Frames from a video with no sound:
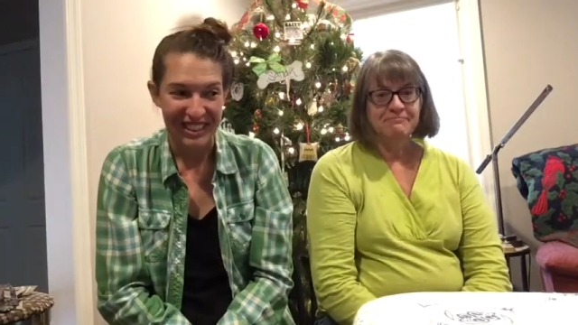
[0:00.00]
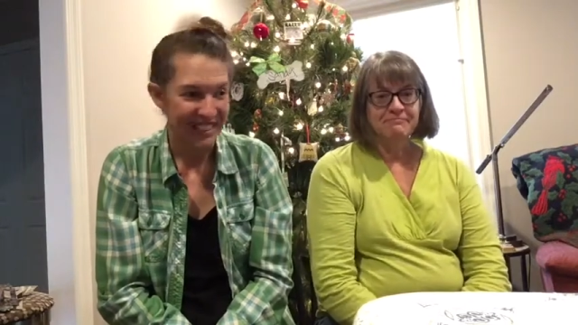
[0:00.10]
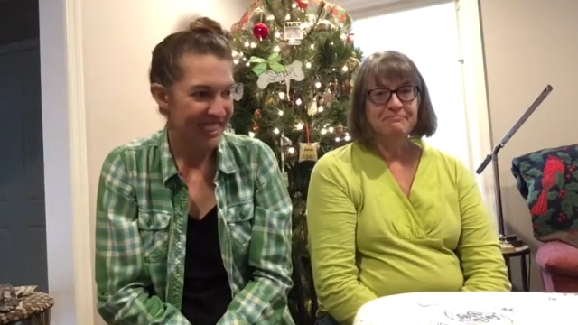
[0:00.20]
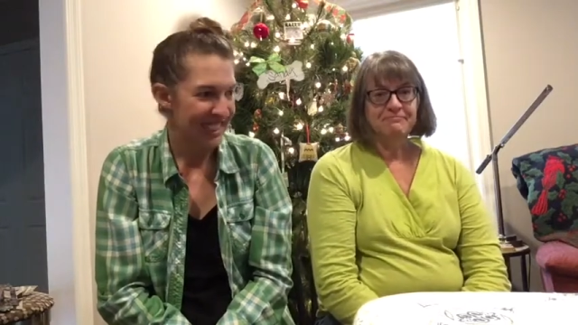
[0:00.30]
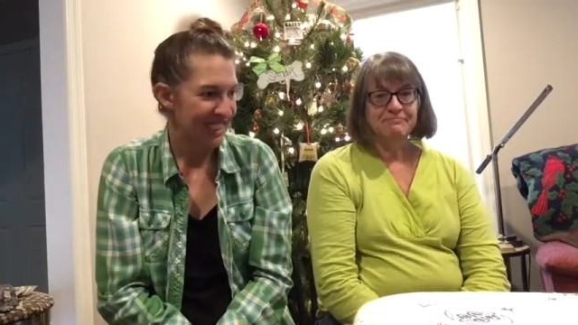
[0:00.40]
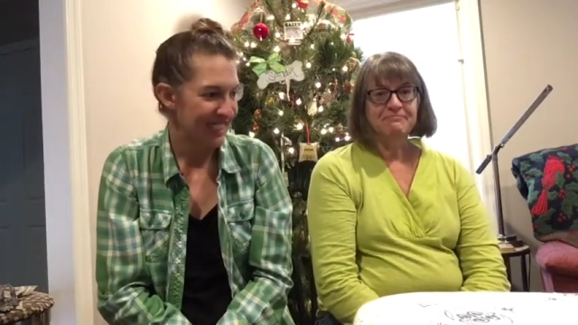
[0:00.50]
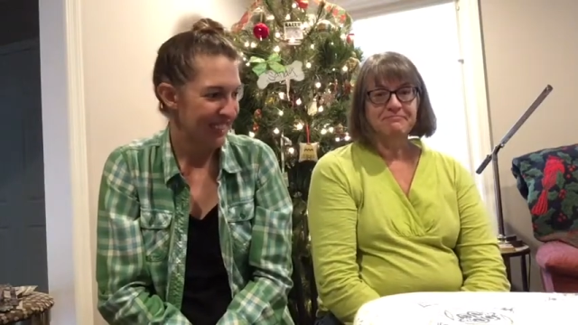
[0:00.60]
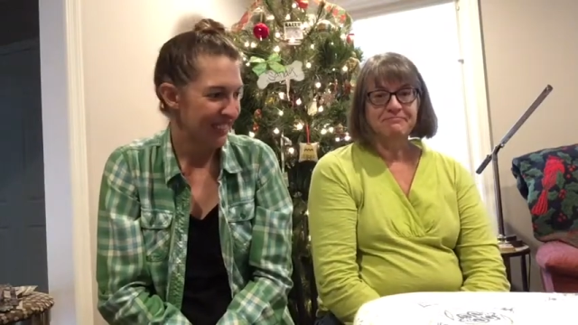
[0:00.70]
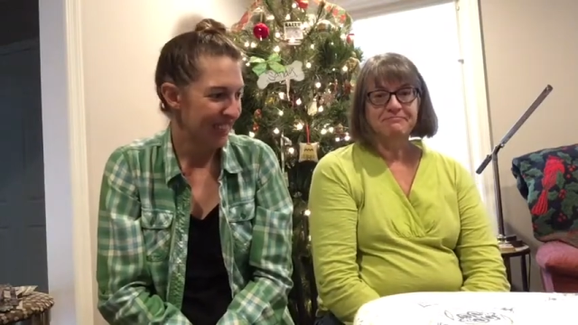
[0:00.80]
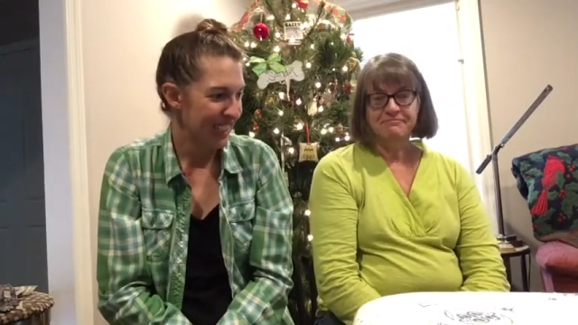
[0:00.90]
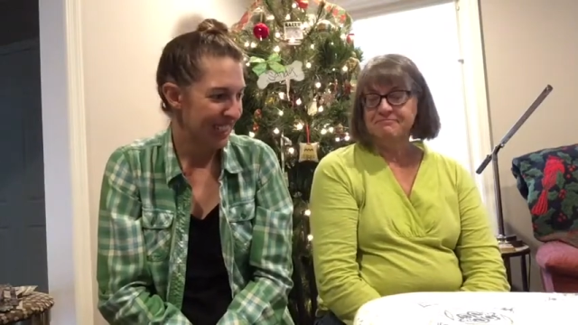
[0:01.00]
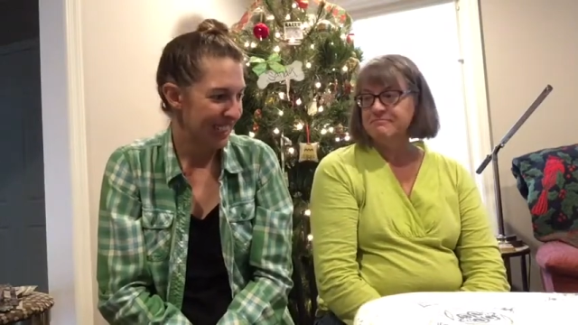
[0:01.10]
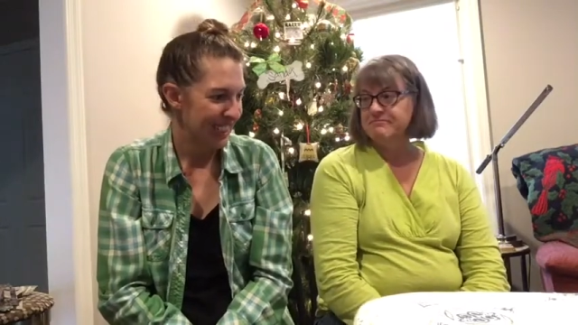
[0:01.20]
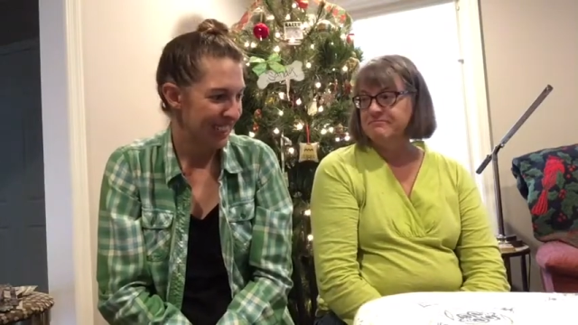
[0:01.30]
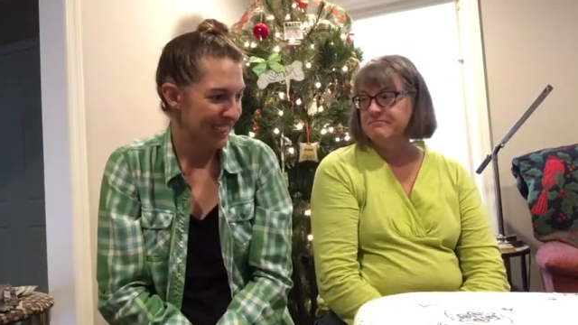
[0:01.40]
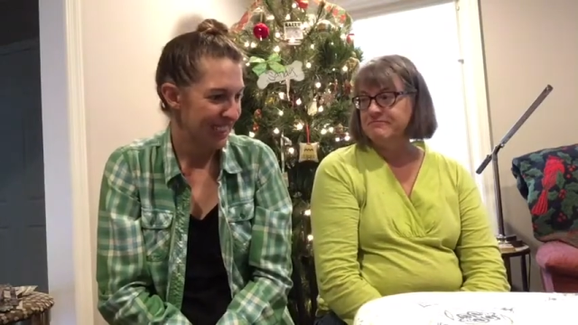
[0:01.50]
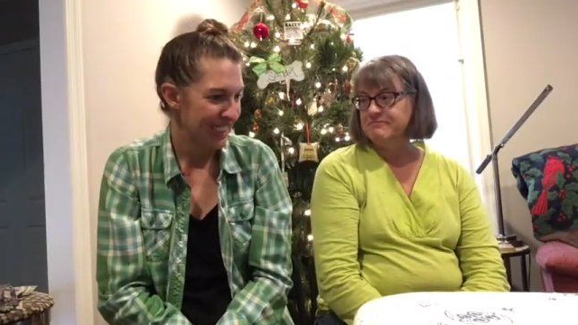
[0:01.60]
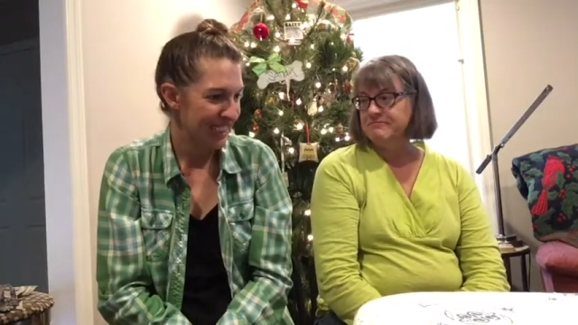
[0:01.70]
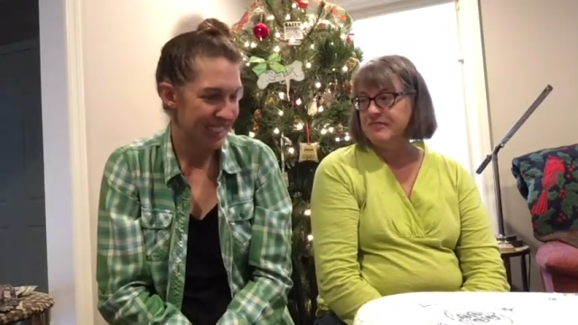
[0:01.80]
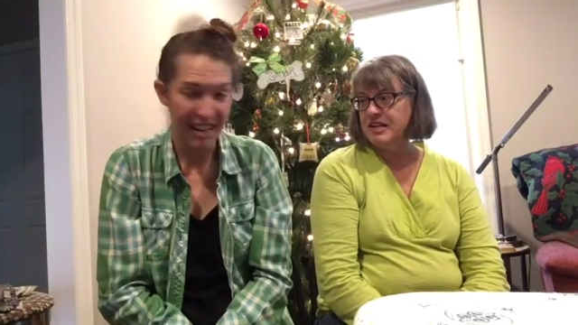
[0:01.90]
Speaker 1: She has what
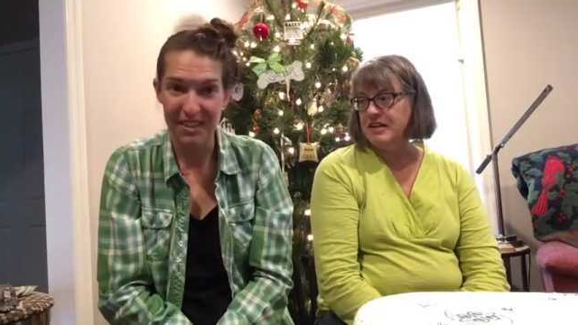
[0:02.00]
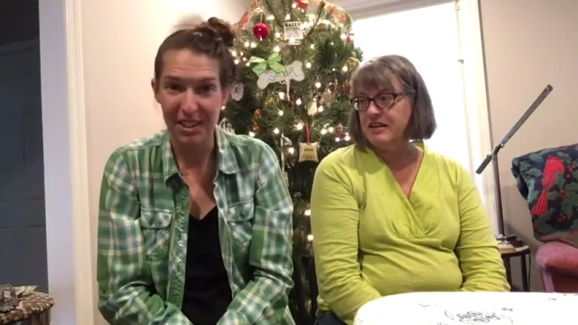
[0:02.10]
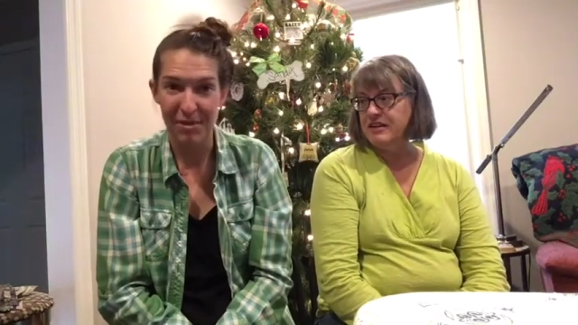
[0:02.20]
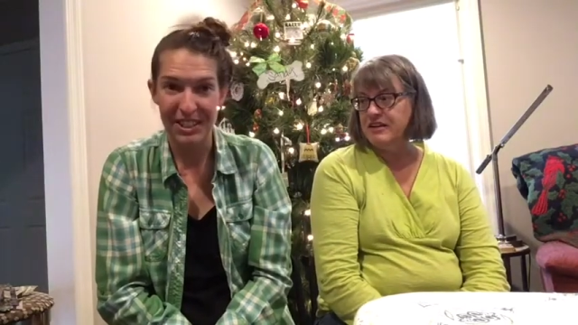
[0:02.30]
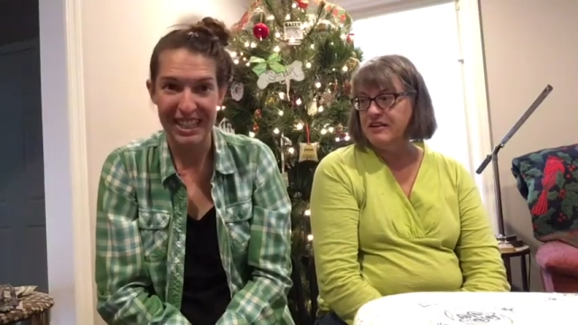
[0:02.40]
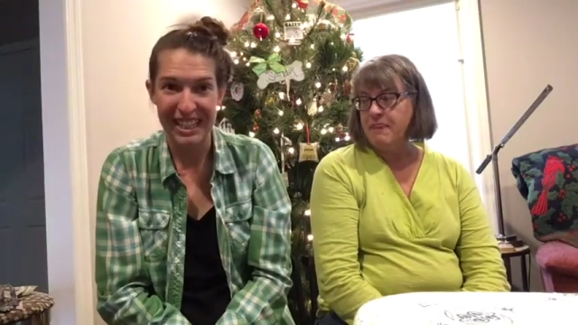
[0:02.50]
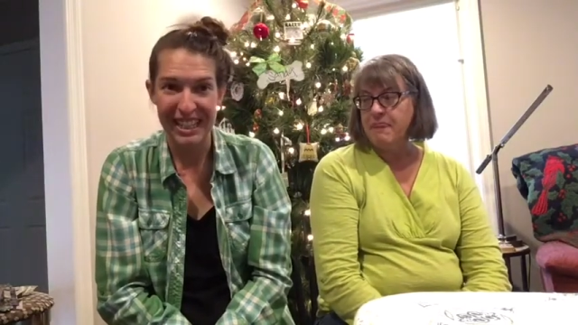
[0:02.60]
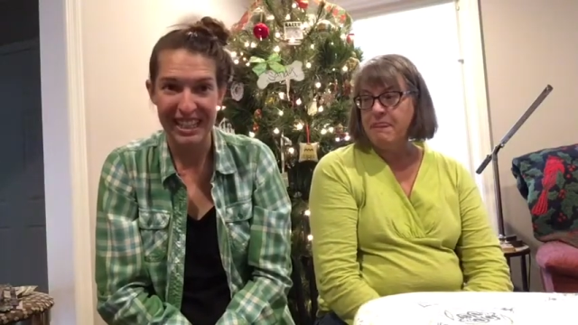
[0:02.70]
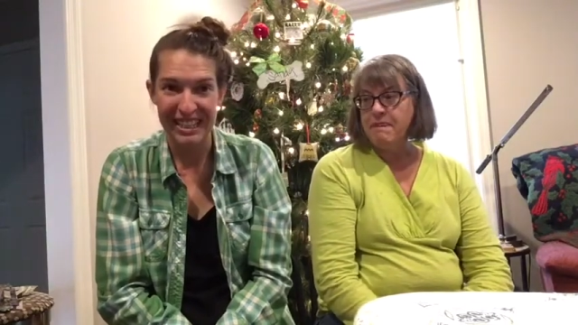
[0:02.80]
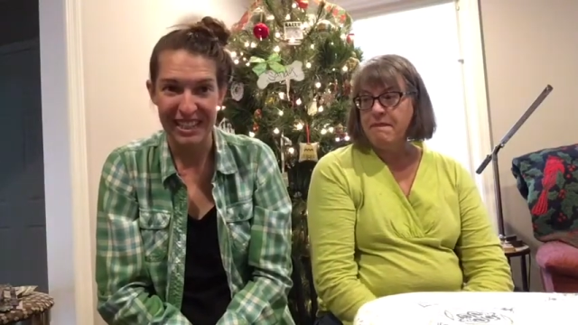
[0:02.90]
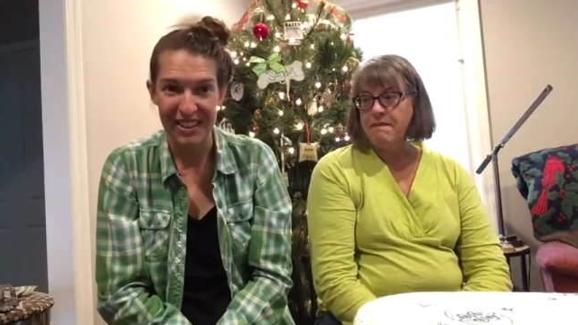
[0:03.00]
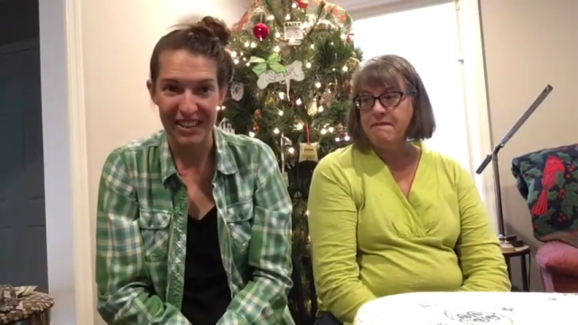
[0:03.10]
seven on one side and